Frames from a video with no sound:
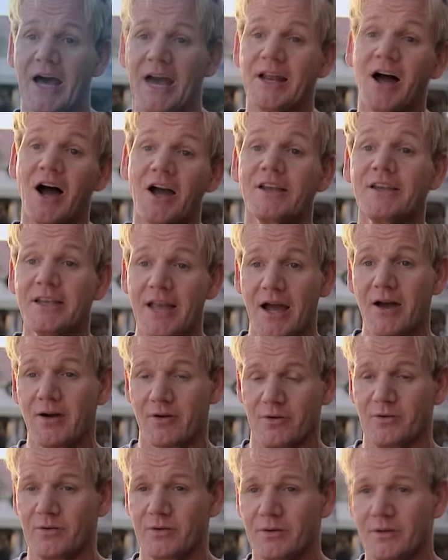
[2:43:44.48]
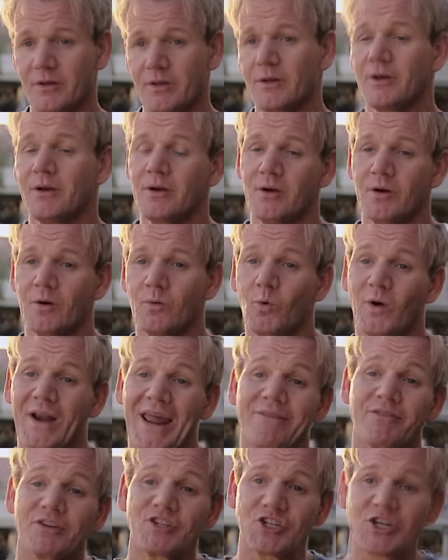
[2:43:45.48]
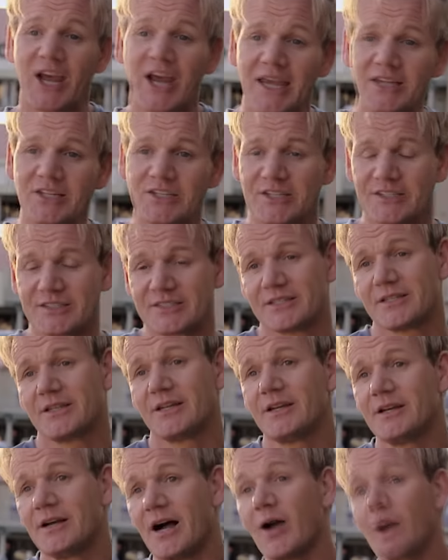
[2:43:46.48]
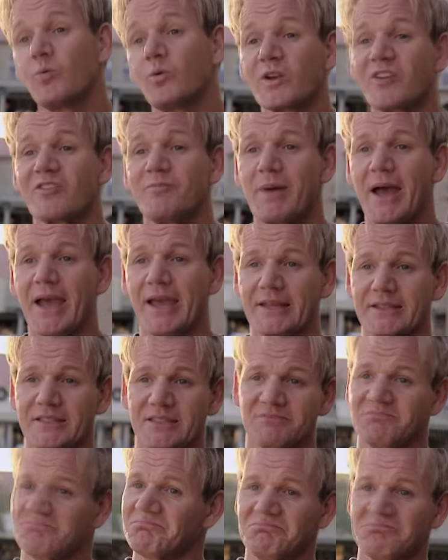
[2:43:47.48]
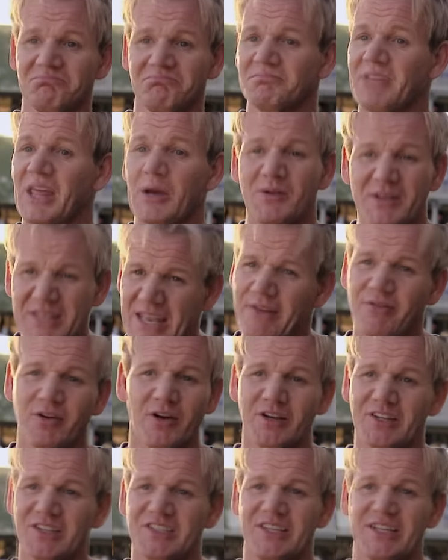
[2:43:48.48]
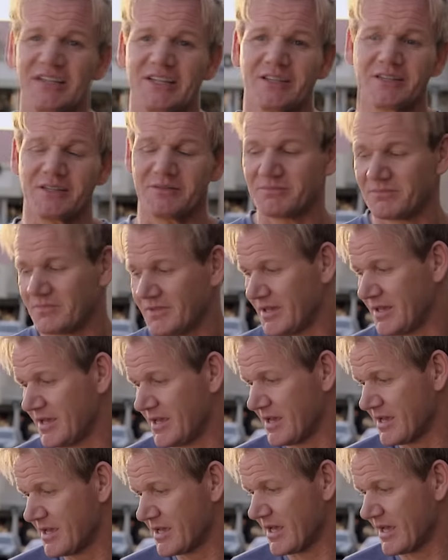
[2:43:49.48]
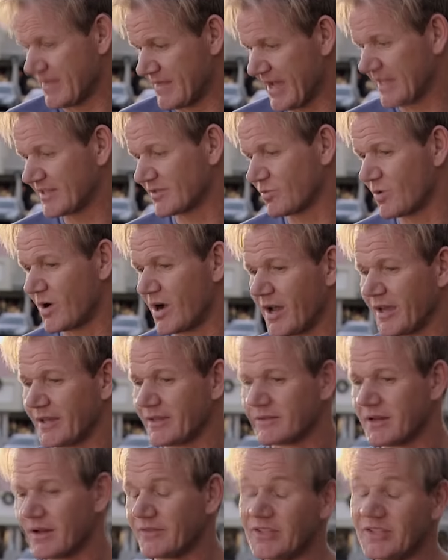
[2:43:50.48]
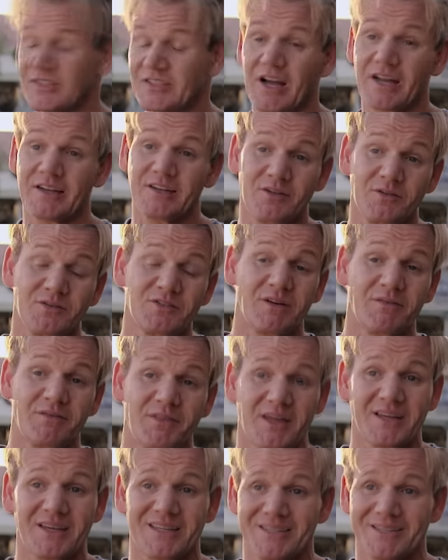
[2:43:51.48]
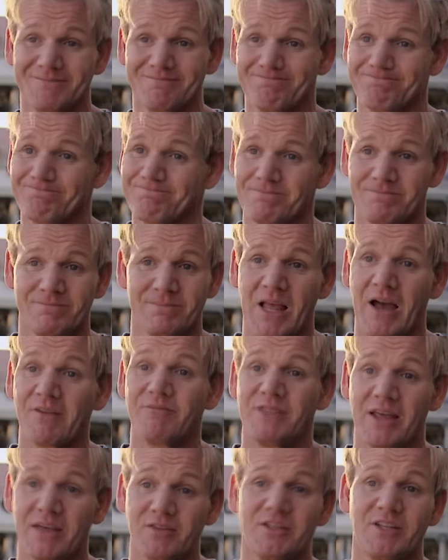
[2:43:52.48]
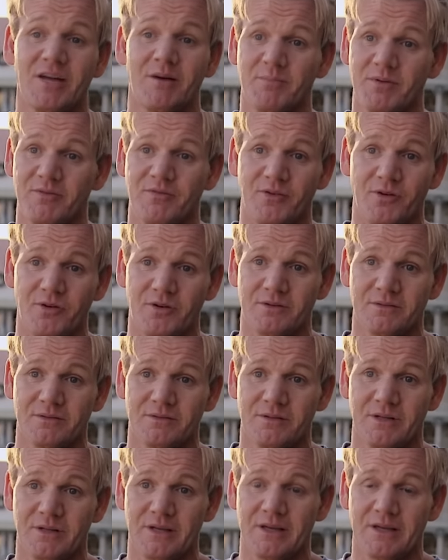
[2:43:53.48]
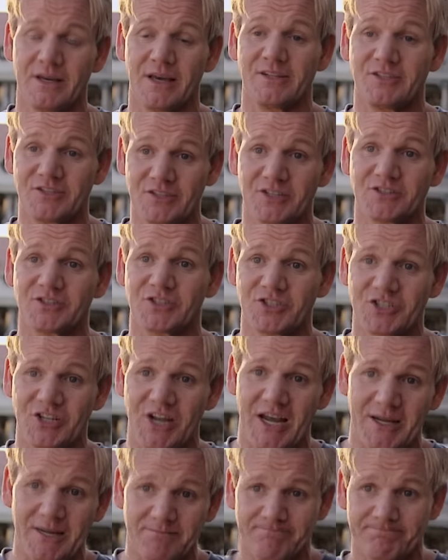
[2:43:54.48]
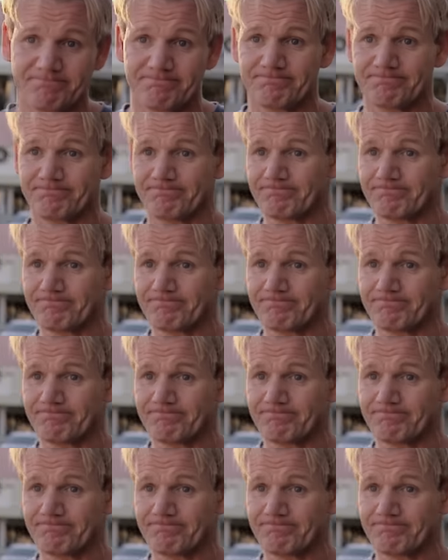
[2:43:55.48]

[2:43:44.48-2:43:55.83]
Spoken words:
And I know whatever changes I would have made, they were never going to stick to them. And that's why I've decided to do something I've never done before. It's such a shame.